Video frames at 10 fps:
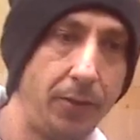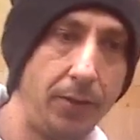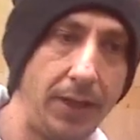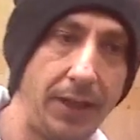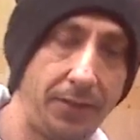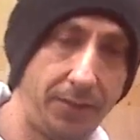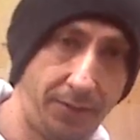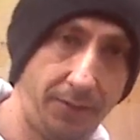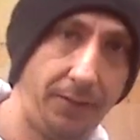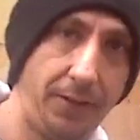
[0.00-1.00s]
Not
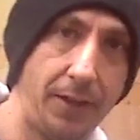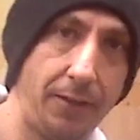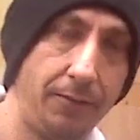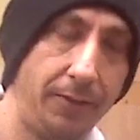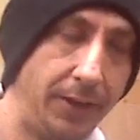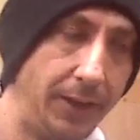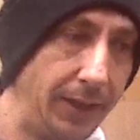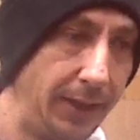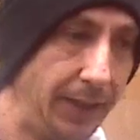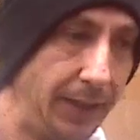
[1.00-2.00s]
unless, you know,
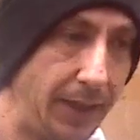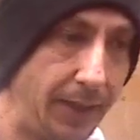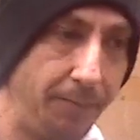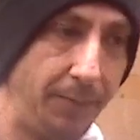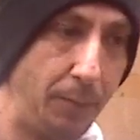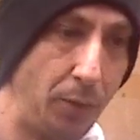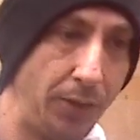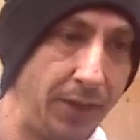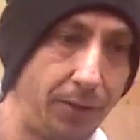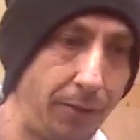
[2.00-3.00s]
the
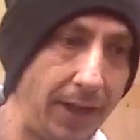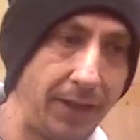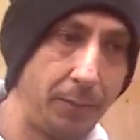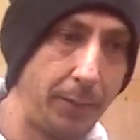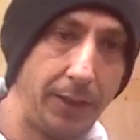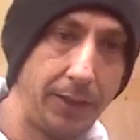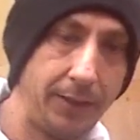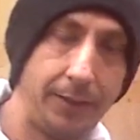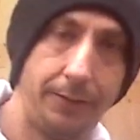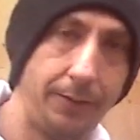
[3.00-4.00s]
block is correct, but
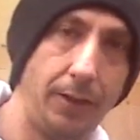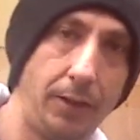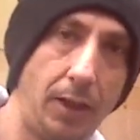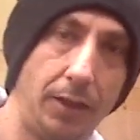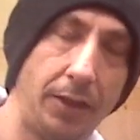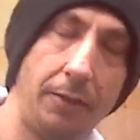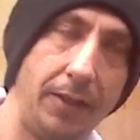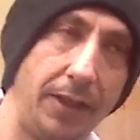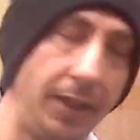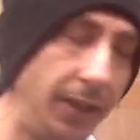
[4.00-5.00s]
I don't
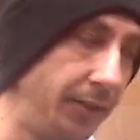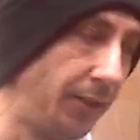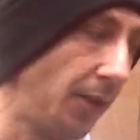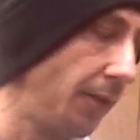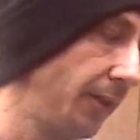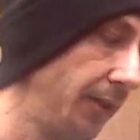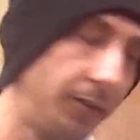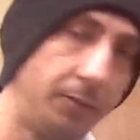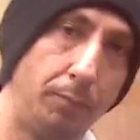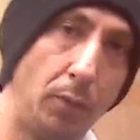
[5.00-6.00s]
think it is. I don't think
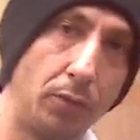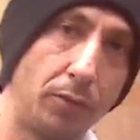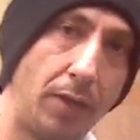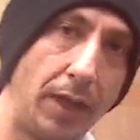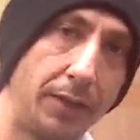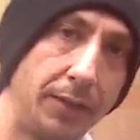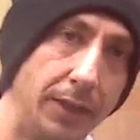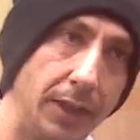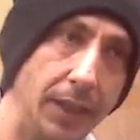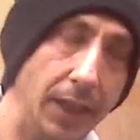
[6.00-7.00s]
this block's correct.
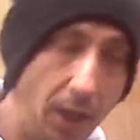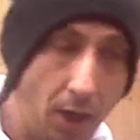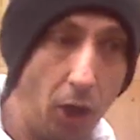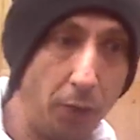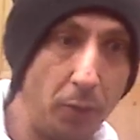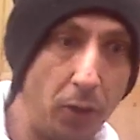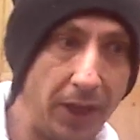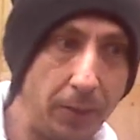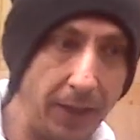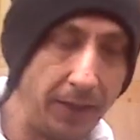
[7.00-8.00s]
Hope not
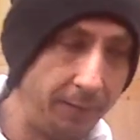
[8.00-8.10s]
anyway.